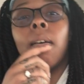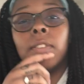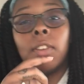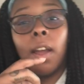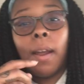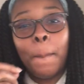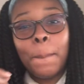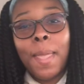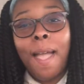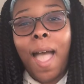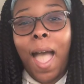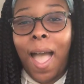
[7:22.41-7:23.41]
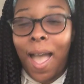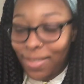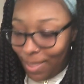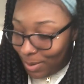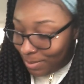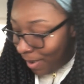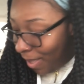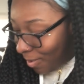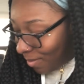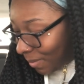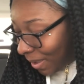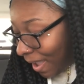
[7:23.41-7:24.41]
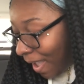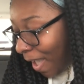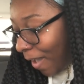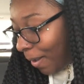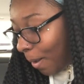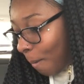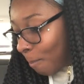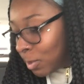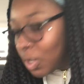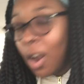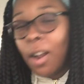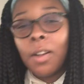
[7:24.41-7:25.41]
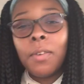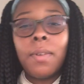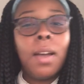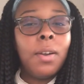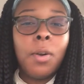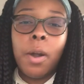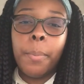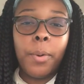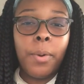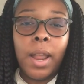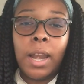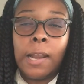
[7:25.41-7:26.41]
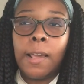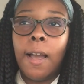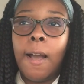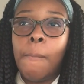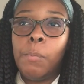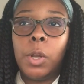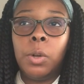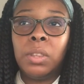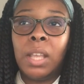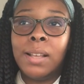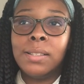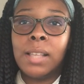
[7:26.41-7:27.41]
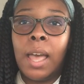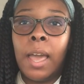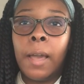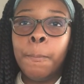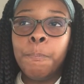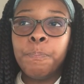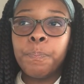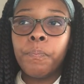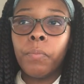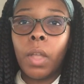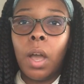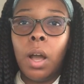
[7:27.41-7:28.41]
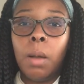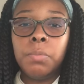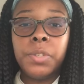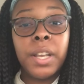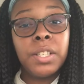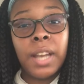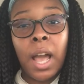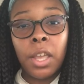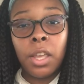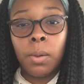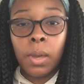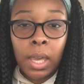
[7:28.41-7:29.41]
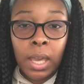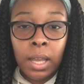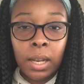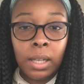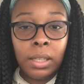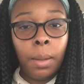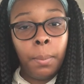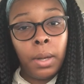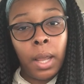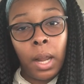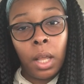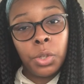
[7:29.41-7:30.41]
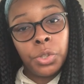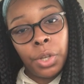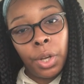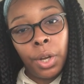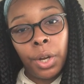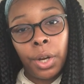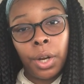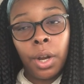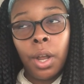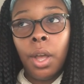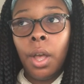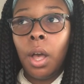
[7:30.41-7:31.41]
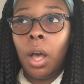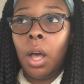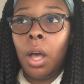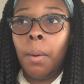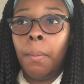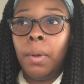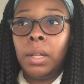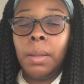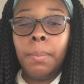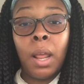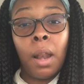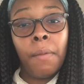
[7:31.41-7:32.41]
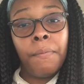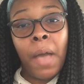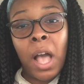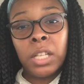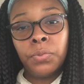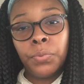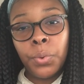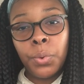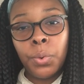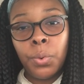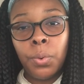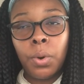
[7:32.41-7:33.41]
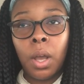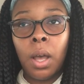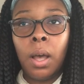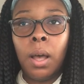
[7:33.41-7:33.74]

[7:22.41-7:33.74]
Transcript: Sorry. That was bothering me. Start incorporating little things like changing how you eat, eliminating sugar, eliminating fast food,